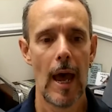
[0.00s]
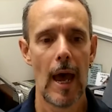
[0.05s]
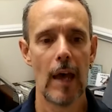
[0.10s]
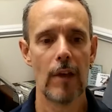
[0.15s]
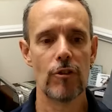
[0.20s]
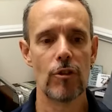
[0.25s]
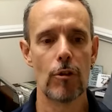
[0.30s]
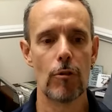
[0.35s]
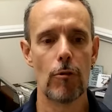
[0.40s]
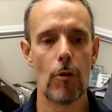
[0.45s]

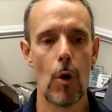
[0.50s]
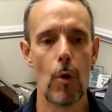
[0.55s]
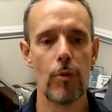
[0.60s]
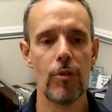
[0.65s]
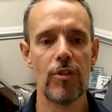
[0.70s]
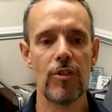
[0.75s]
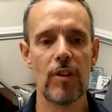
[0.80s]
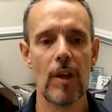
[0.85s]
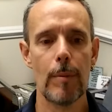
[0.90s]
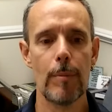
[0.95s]
As a
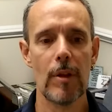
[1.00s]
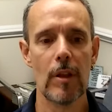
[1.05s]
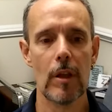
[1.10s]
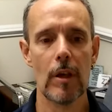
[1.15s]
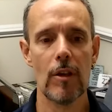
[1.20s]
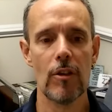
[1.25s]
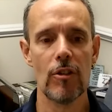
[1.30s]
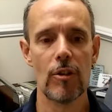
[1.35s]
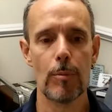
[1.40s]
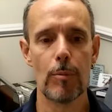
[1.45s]
growth
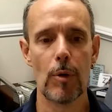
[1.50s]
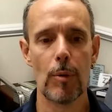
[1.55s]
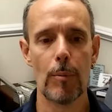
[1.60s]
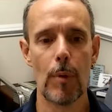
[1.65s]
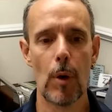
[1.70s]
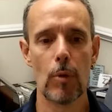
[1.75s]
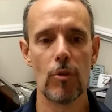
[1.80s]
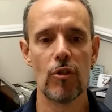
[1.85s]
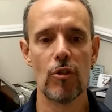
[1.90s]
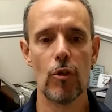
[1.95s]
stimulus, it
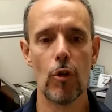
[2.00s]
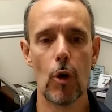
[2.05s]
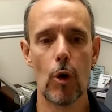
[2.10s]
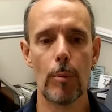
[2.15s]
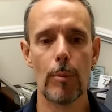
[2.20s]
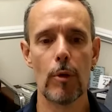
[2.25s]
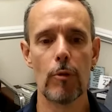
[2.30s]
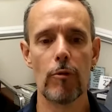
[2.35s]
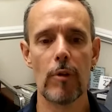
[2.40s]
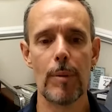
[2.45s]
promotes
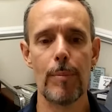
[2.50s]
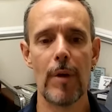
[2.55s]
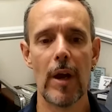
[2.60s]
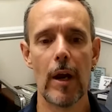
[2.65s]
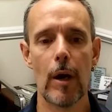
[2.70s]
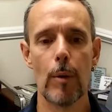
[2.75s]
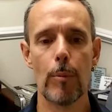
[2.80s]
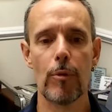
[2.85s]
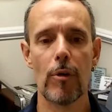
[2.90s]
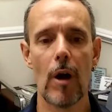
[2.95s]
normal
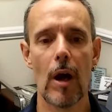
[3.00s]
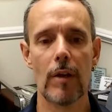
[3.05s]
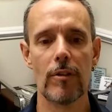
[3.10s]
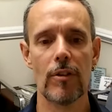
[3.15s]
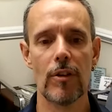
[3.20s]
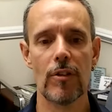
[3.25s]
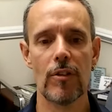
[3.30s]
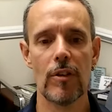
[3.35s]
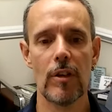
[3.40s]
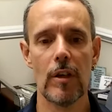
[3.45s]
repair
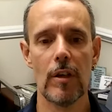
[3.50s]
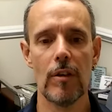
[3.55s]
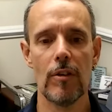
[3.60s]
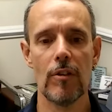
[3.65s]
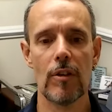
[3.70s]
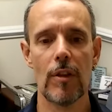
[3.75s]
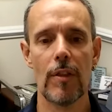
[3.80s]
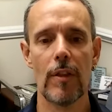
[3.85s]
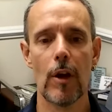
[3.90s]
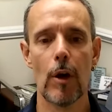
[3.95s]

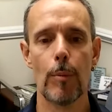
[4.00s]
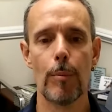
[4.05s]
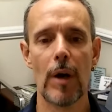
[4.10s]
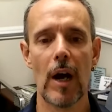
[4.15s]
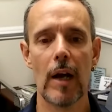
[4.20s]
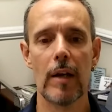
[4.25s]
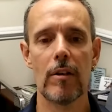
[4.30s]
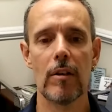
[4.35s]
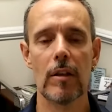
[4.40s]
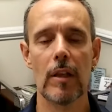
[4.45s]
processes and
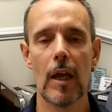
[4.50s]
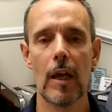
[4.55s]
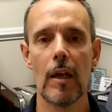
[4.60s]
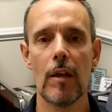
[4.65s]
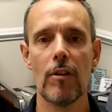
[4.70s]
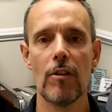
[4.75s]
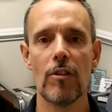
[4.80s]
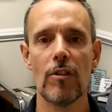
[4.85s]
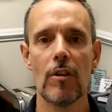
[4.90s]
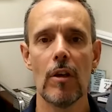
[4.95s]
thereby
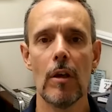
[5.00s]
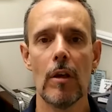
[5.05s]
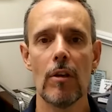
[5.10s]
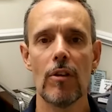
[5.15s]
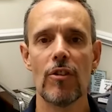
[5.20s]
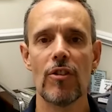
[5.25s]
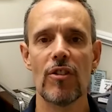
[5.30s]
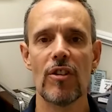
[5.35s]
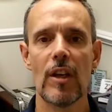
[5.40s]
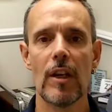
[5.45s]
delays
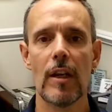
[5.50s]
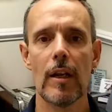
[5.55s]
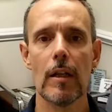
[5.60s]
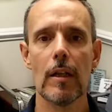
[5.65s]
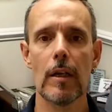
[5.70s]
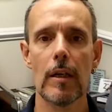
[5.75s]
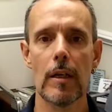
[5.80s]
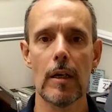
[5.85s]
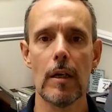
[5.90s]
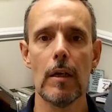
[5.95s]

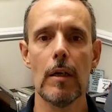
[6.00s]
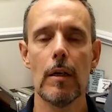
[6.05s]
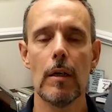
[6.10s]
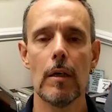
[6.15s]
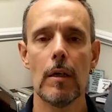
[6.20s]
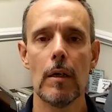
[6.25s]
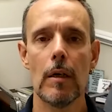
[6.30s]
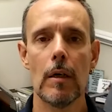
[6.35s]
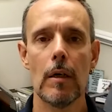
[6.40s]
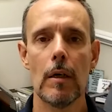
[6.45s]
senility,
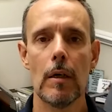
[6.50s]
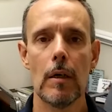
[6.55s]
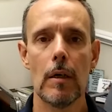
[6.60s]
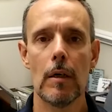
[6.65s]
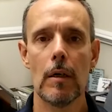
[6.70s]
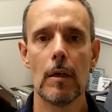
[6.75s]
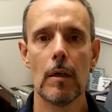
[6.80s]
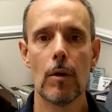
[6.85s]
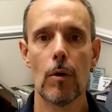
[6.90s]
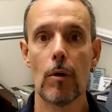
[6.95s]

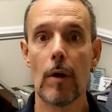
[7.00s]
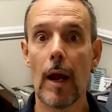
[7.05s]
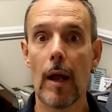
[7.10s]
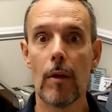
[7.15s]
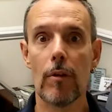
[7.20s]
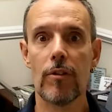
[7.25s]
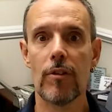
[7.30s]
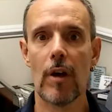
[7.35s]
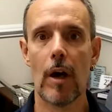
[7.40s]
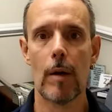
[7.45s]
or
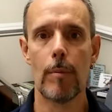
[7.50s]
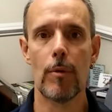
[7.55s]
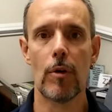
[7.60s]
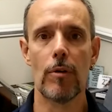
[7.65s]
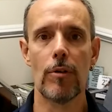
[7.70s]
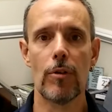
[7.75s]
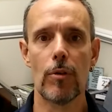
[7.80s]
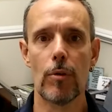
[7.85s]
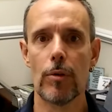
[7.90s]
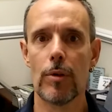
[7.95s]

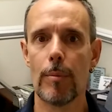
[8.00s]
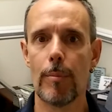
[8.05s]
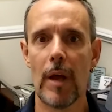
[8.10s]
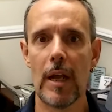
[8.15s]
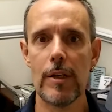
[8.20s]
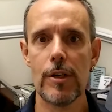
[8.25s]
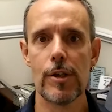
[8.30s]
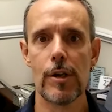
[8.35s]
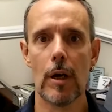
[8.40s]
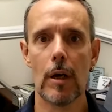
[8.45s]
Alzheimer's or
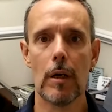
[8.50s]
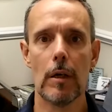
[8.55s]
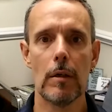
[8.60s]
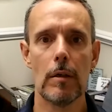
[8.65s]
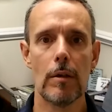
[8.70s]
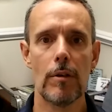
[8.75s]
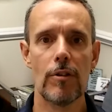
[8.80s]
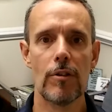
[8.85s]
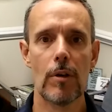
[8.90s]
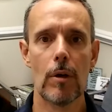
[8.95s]
dementia.
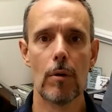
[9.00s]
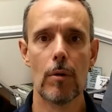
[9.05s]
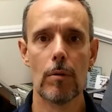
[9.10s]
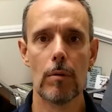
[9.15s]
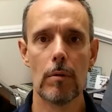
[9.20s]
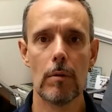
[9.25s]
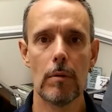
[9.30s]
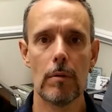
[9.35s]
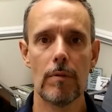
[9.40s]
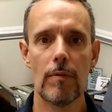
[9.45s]

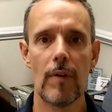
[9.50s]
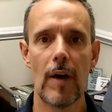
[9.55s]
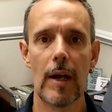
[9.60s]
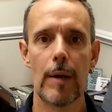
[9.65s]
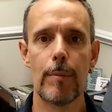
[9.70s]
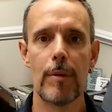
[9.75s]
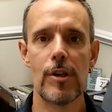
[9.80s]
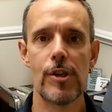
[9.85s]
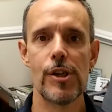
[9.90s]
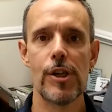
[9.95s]
So
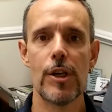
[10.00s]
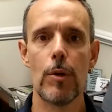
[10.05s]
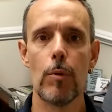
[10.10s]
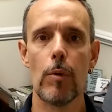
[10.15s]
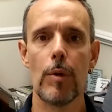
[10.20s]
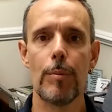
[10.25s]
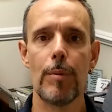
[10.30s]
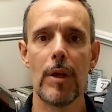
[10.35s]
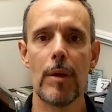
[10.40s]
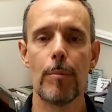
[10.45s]
vitamin G
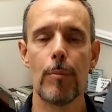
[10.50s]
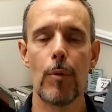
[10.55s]
would be